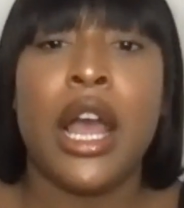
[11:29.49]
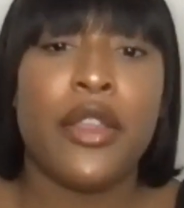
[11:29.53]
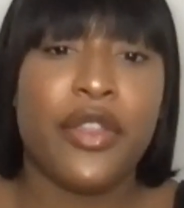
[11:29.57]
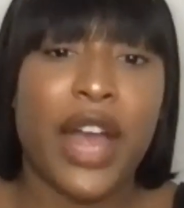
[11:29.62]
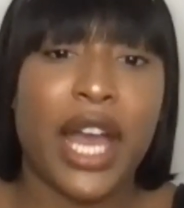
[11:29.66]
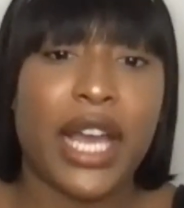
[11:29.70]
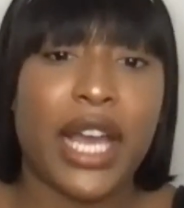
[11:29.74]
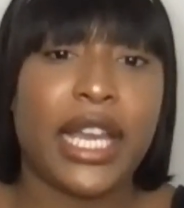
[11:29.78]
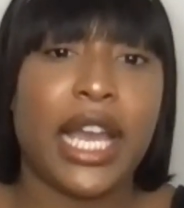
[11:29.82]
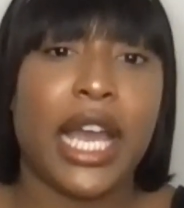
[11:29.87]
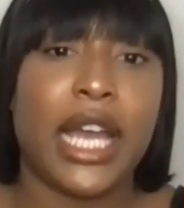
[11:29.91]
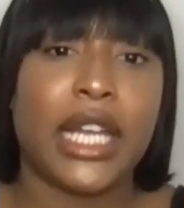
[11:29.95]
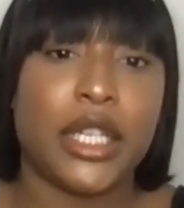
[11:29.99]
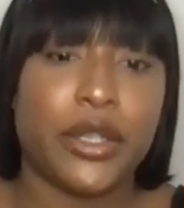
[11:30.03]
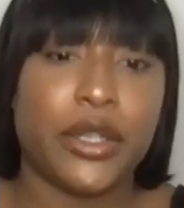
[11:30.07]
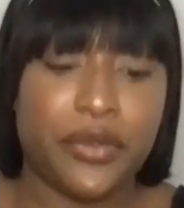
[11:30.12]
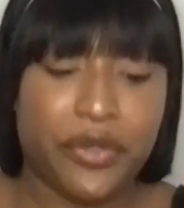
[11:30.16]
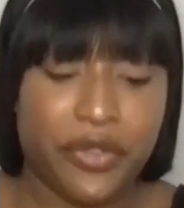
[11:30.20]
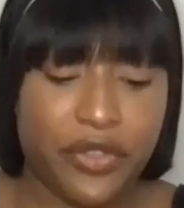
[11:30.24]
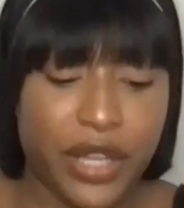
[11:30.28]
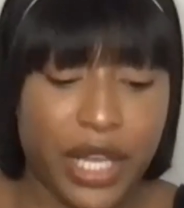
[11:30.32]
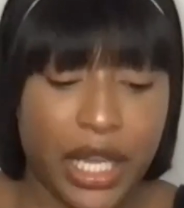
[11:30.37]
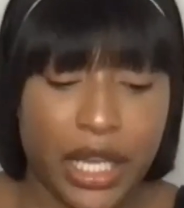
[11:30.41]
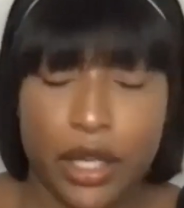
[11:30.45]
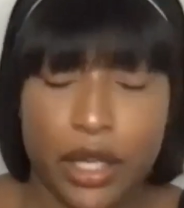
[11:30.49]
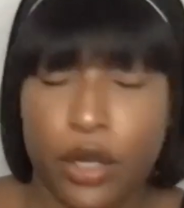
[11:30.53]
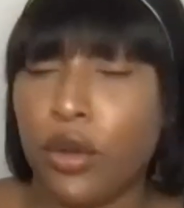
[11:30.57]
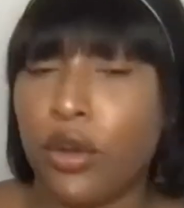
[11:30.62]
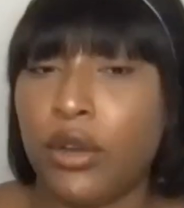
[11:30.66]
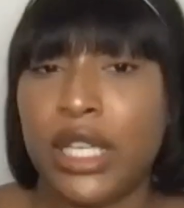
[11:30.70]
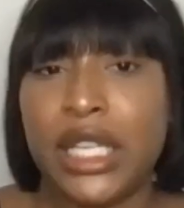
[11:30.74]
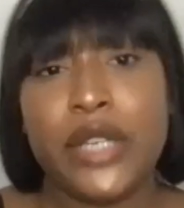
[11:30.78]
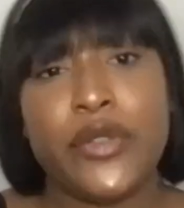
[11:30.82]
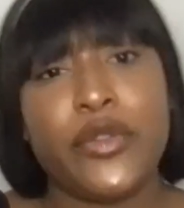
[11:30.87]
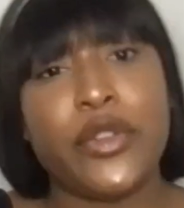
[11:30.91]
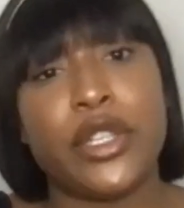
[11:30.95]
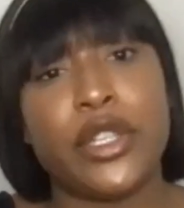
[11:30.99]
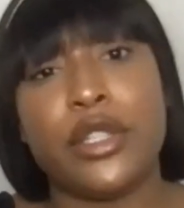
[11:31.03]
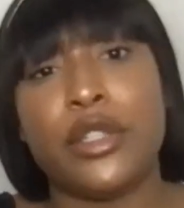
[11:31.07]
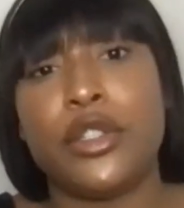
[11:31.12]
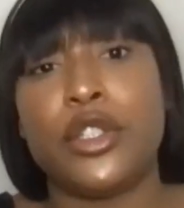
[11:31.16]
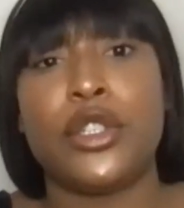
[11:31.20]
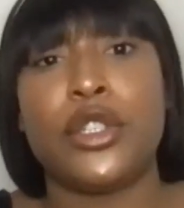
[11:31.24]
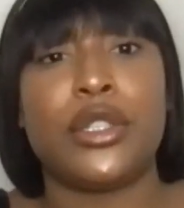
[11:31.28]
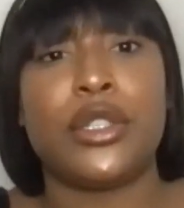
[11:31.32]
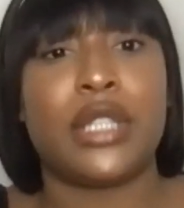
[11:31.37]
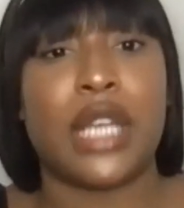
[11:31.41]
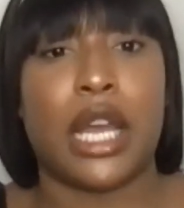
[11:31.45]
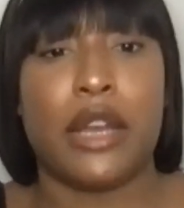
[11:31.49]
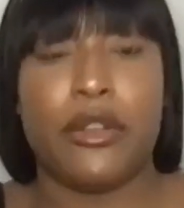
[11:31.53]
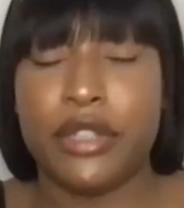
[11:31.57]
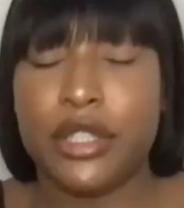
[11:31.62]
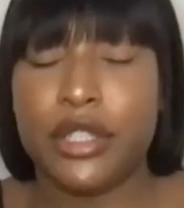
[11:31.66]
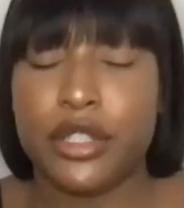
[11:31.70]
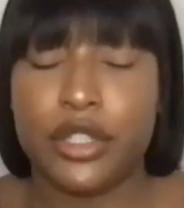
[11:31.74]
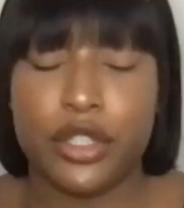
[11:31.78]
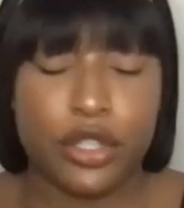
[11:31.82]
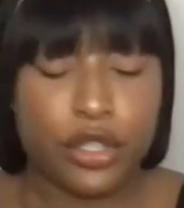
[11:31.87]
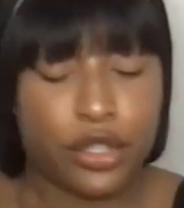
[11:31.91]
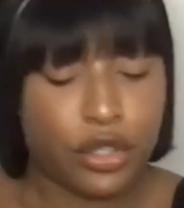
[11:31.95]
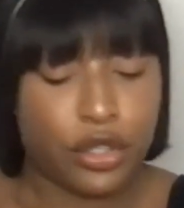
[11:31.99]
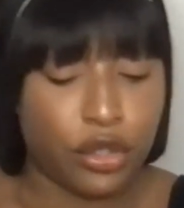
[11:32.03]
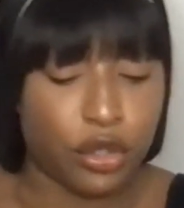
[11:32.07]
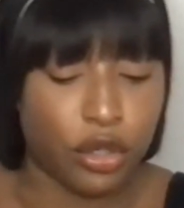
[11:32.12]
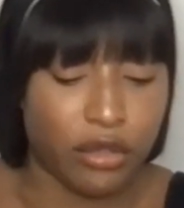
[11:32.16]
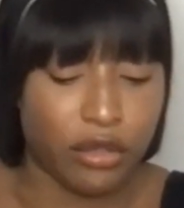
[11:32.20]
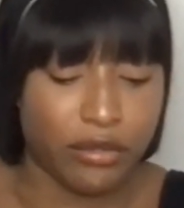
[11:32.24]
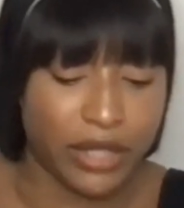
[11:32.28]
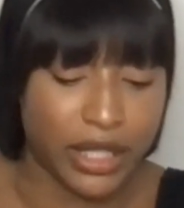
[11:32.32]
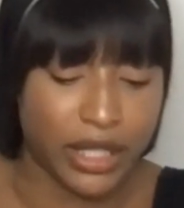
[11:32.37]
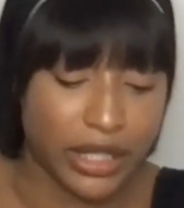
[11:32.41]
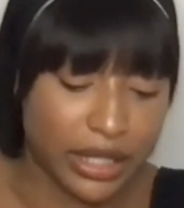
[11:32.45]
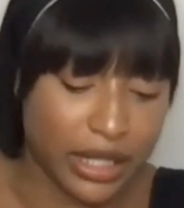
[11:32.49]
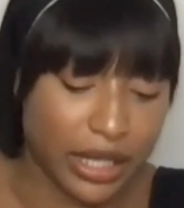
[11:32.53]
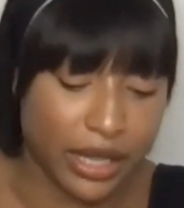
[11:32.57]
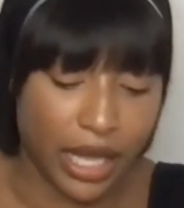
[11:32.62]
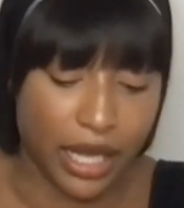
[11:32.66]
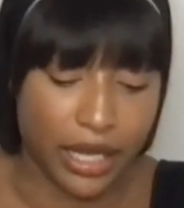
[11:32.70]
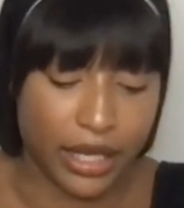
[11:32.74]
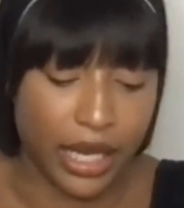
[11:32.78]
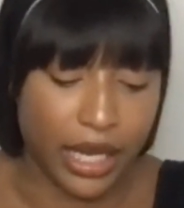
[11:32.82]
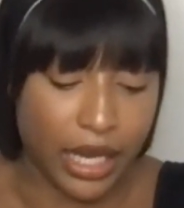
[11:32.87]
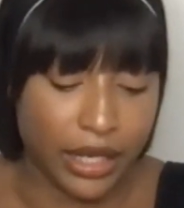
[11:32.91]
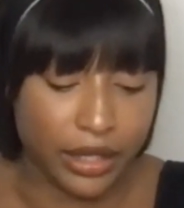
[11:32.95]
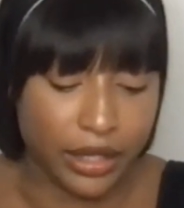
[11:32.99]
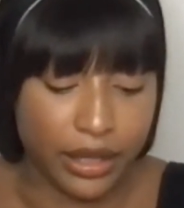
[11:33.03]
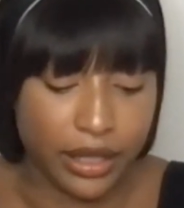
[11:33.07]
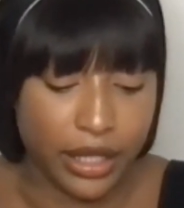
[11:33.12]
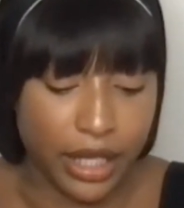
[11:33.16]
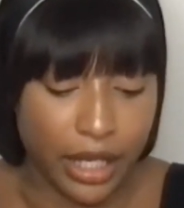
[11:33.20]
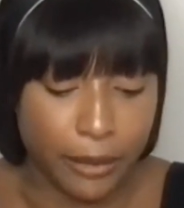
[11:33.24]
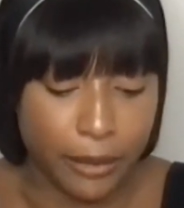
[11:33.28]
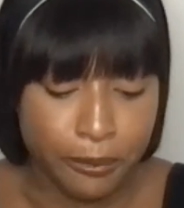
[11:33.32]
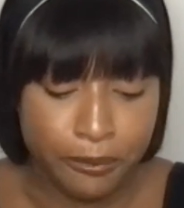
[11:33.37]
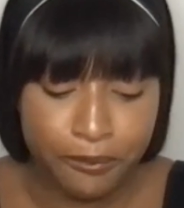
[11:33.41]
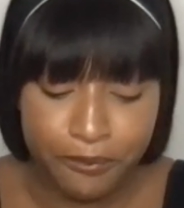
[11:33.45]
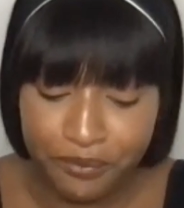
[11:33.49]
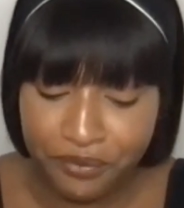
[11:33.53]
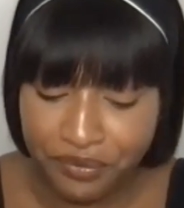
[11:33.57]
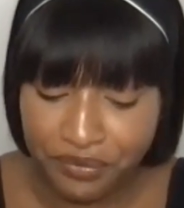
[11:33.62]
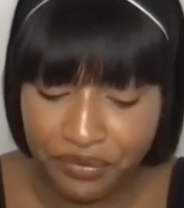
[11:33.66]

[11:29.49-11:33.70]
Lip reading: that kind of thing, or even use our Insta stories and that kind of thing.